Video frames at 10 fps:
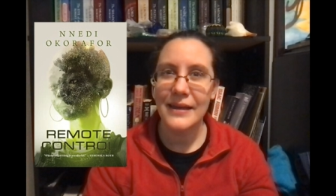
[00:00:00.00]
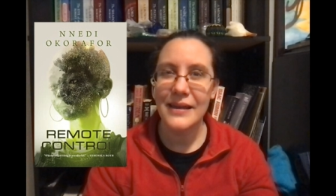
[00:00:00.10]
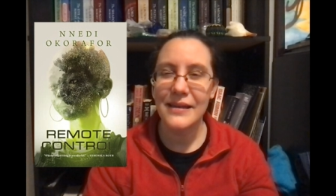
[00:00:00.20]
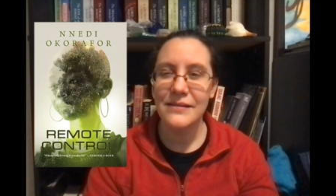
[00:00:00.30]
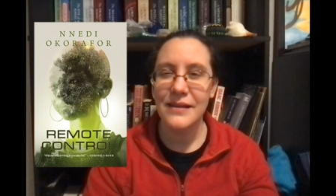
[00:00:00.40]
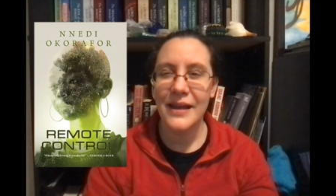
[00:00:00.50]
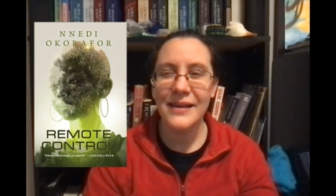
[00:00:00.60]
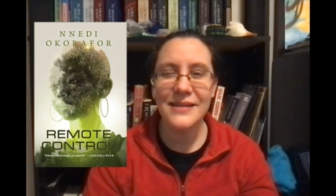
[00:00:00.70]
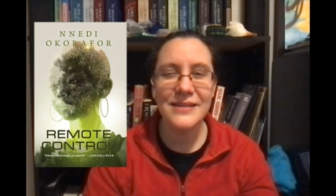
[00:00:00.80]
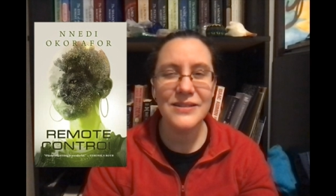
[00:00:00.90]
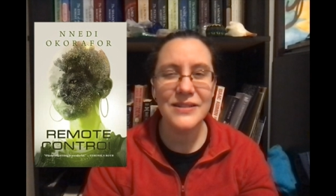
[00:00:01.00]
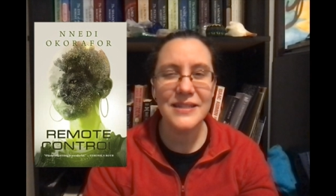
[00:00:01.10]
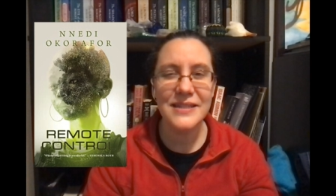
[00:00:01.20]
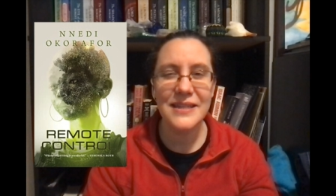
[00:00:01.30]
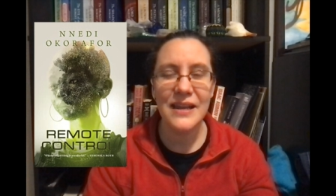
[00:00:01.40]
it, I guess it just
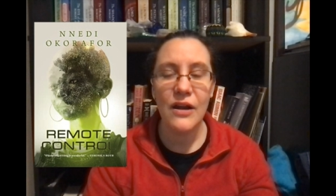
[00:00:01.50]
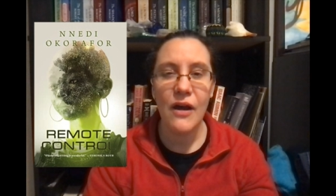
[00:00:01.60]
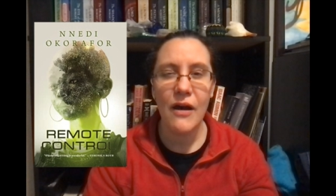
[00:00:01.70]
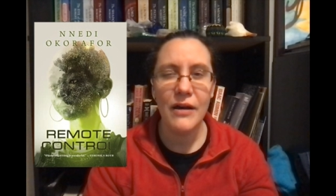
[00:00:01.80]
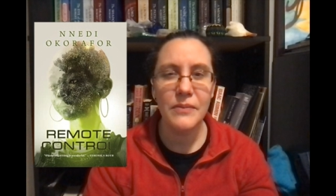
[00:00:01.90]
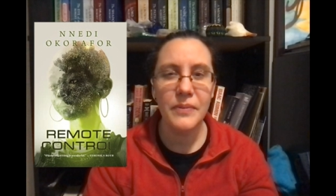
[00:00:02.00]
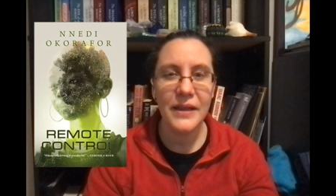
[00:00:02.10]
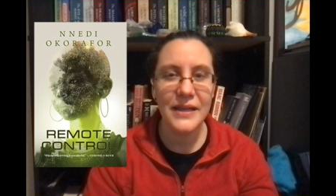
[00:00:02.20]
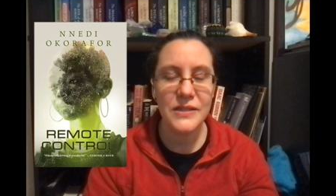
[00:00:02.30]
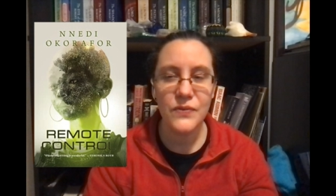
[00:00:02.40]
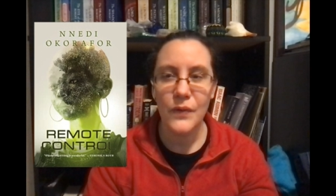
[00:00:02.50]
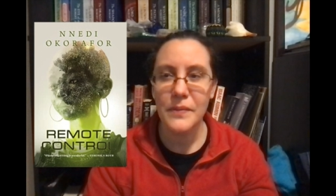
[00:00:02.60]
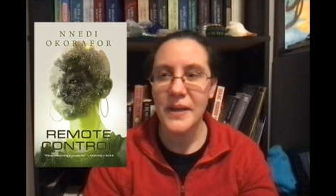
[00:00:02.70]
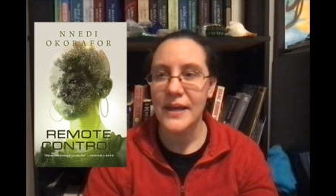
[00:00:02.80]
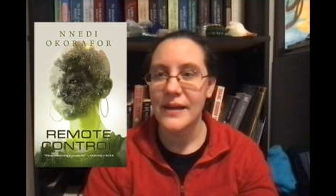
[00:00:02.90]
sits in an odd place for
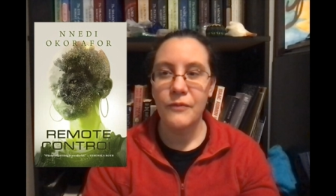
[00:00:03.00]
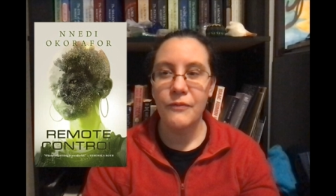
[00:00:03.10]
me.